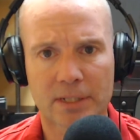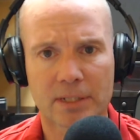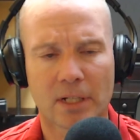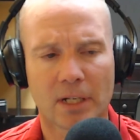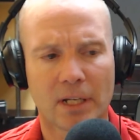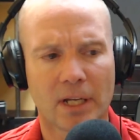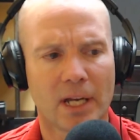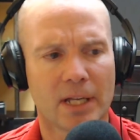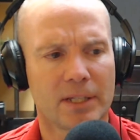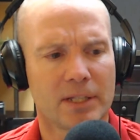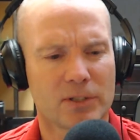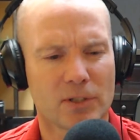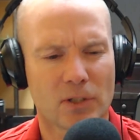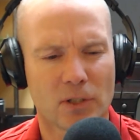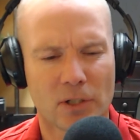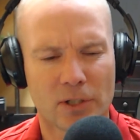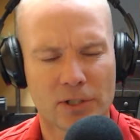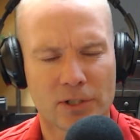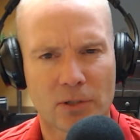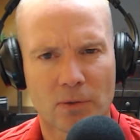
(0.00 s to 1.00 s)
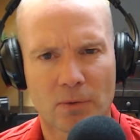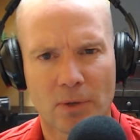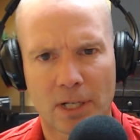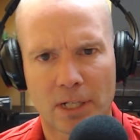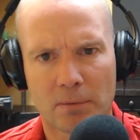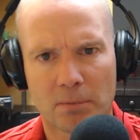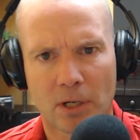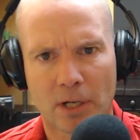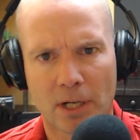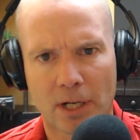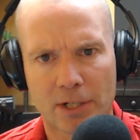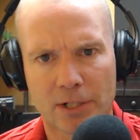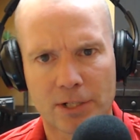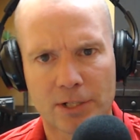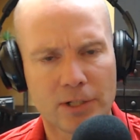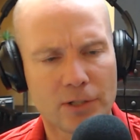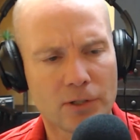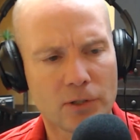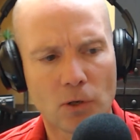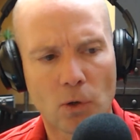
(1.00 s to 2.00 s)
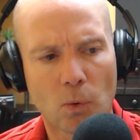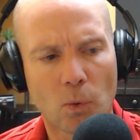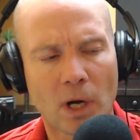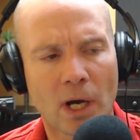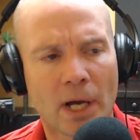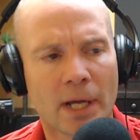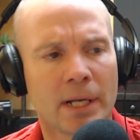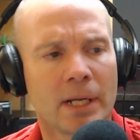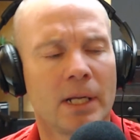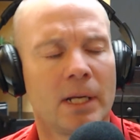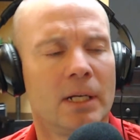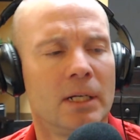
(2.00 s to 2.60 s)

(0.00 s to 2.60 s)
And I had this urge to write a book. I just didn't know what.